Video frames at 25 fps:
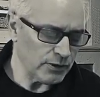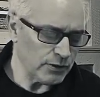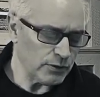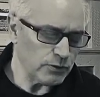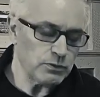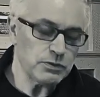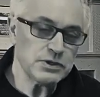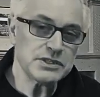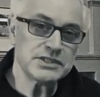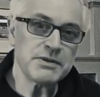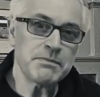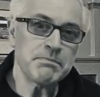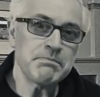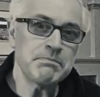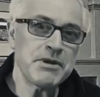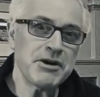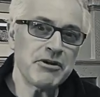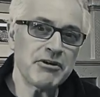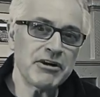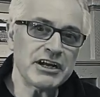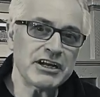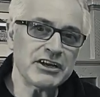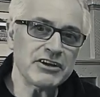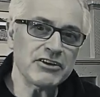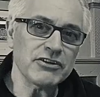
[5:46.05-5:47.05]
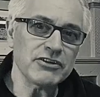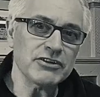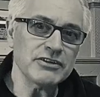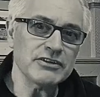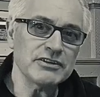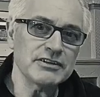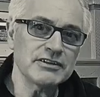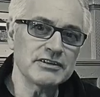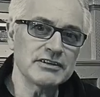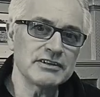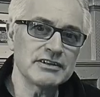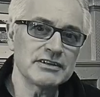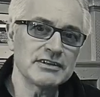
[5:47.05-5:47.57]
was a miracle
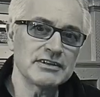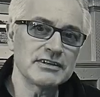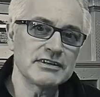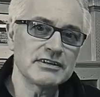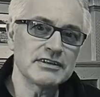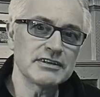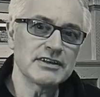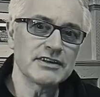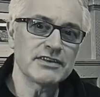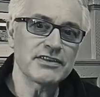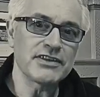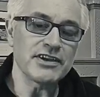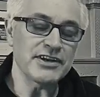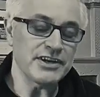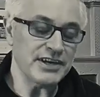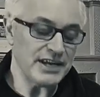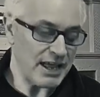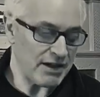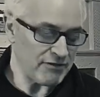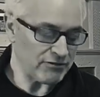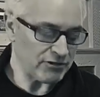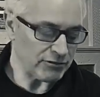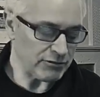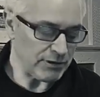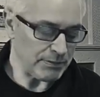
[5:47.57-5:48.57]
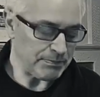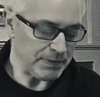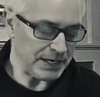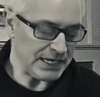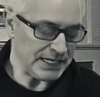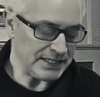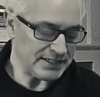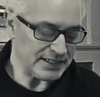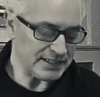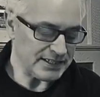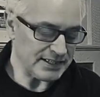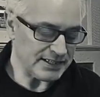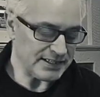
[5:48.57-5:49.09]
that never
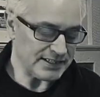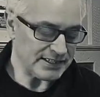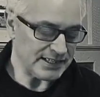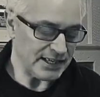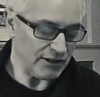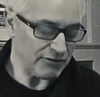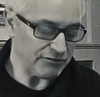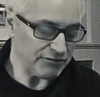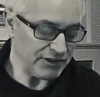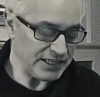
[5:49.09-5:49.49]
repeated itself.